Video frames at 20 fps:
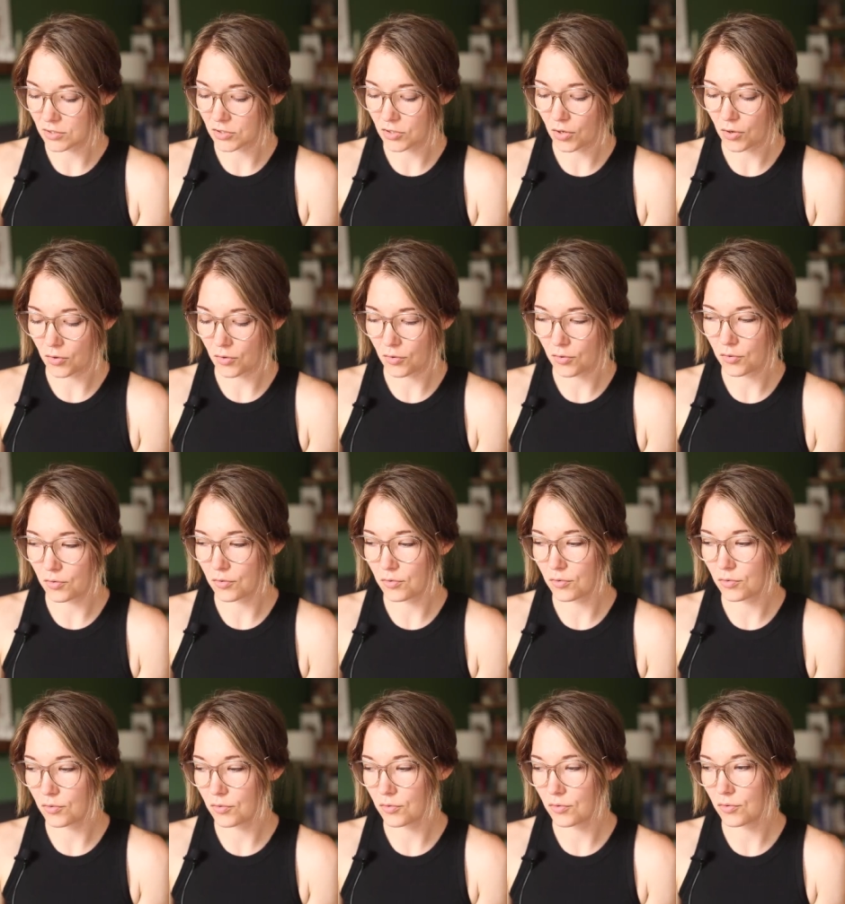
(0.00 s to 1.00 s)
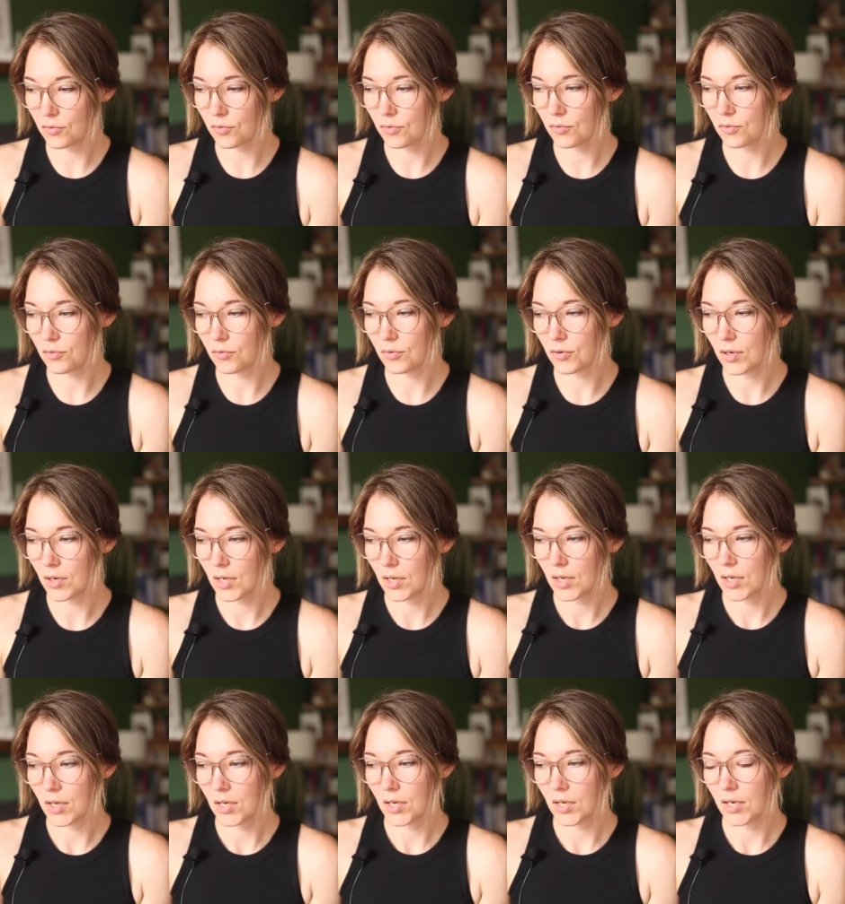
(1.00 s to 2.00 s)
So
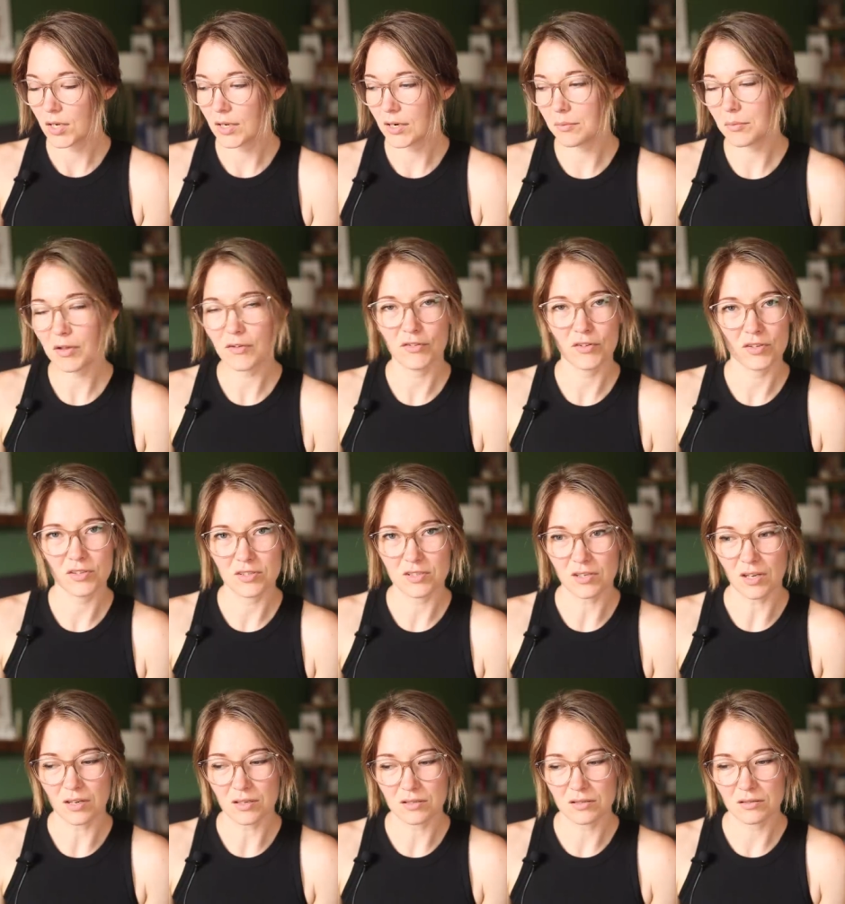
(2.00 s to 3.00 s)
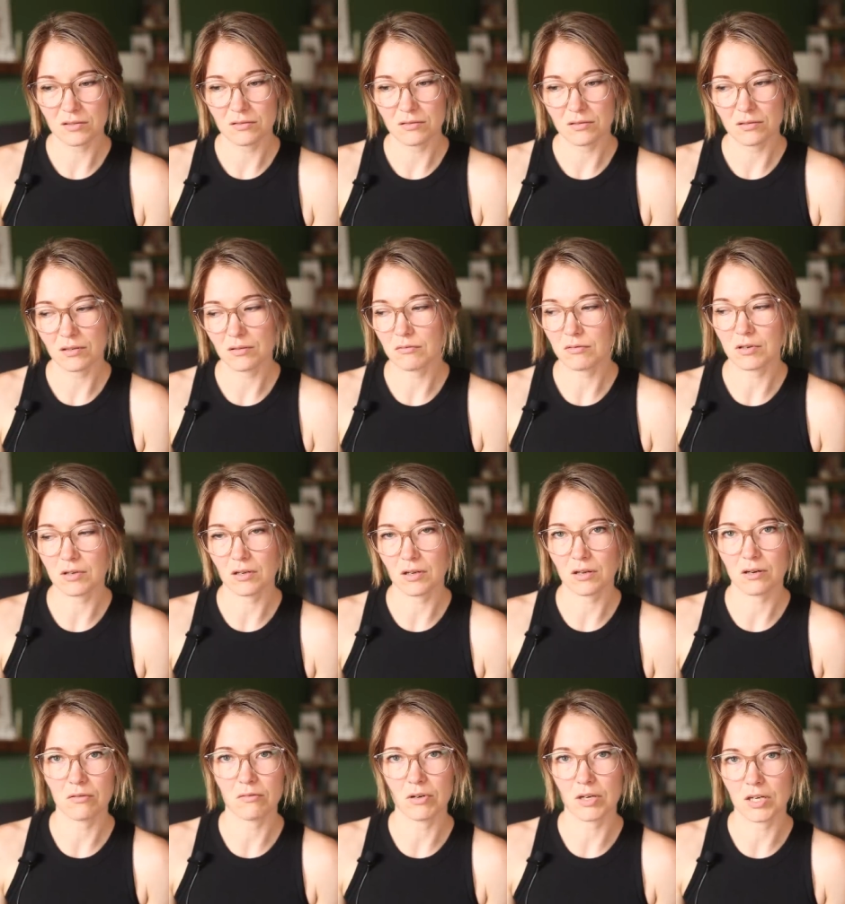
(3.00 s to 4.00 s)
and I'm not feeling the socks. I don't want,
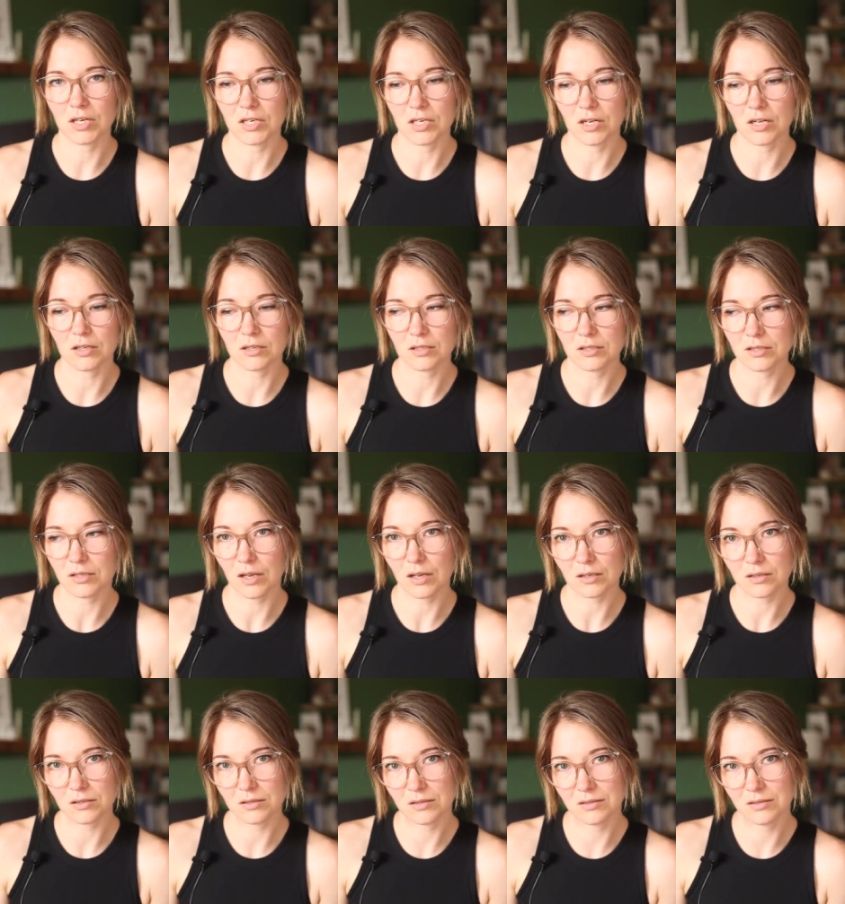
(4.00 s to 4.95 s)
I don't want to on the socks.